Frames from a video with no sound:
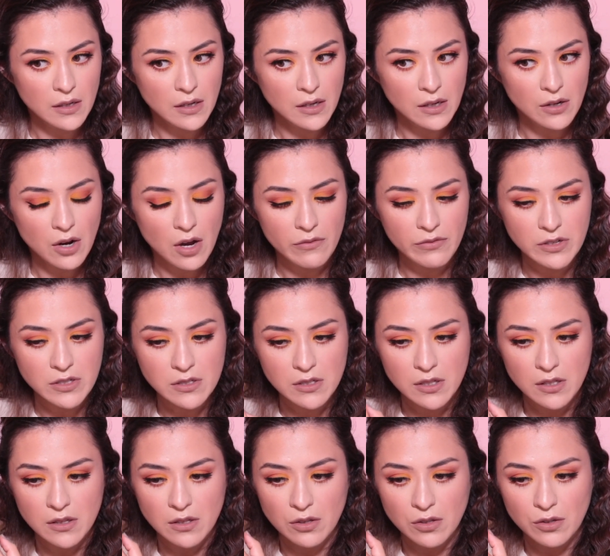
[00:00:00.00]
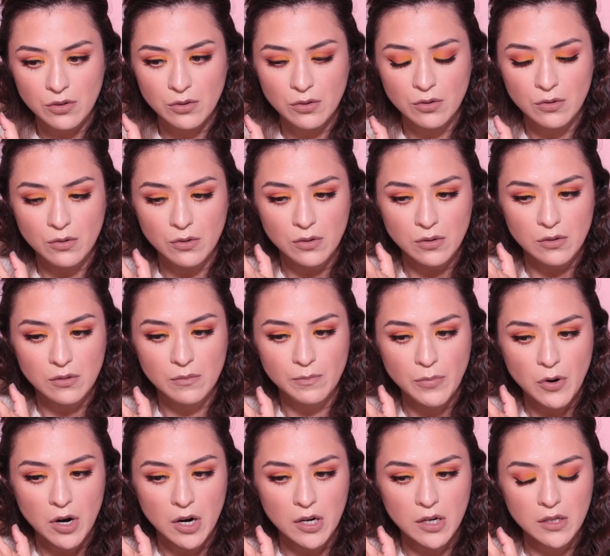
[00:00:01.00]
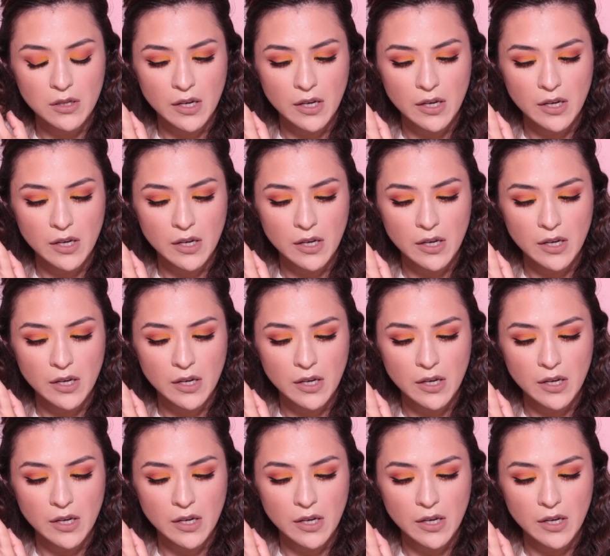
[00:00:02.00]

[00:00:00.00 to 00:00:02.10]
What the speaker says: and obviously the little part